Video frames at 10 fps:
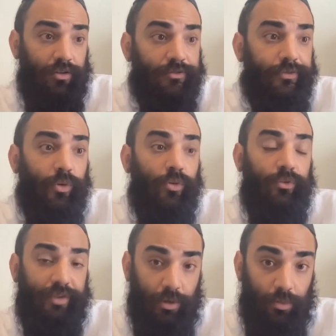
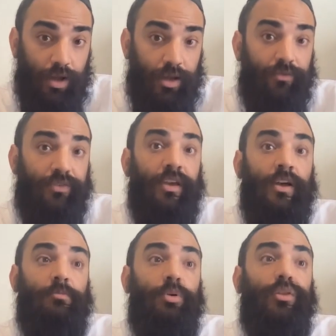unfolds and arrives,
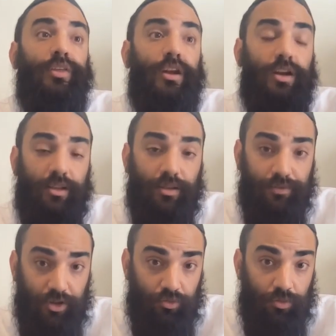both on an
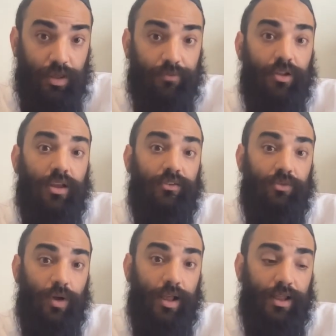individual level
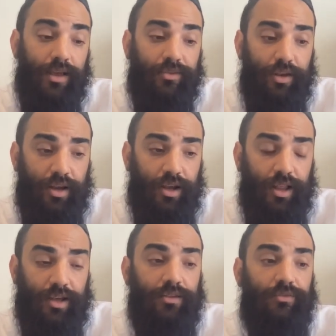as well as on a
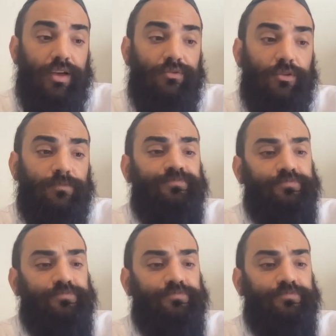collective level.